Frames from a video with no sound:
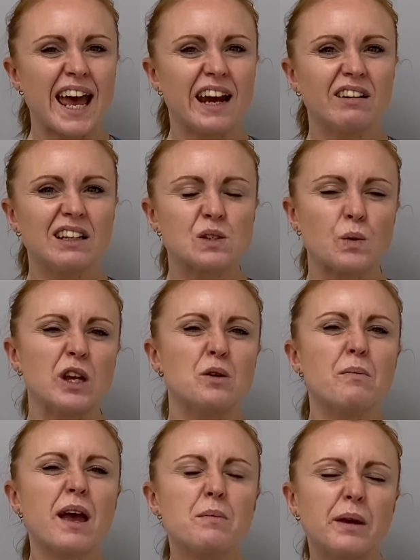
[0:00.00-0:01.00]
areas where you
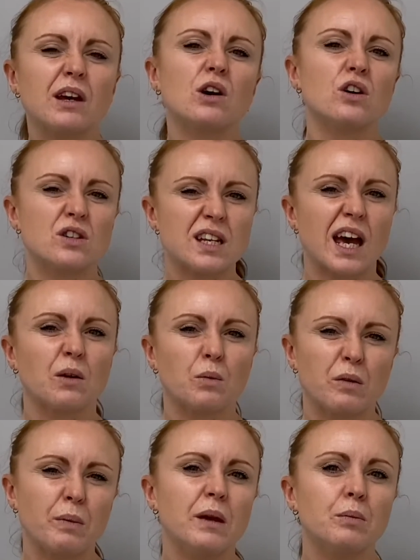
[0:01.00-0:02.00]
may be in contact
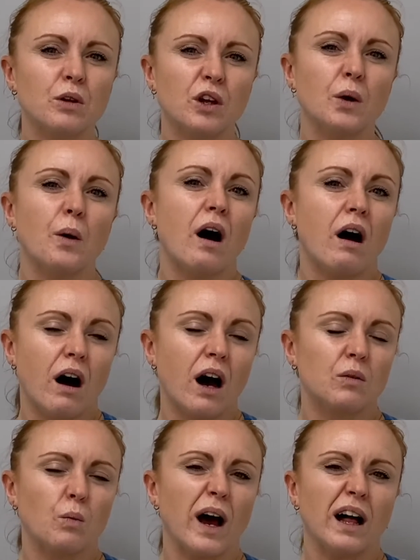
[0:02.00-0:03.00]
with people who are
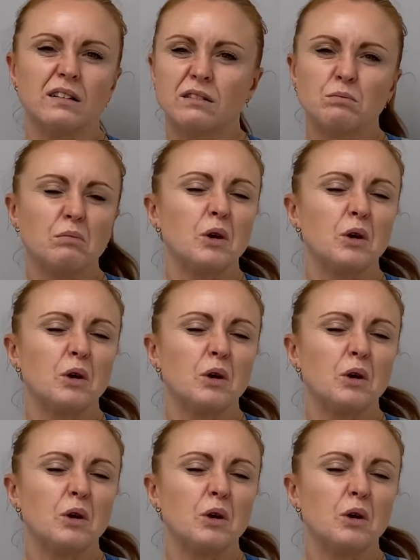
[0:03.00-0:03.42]
unwell,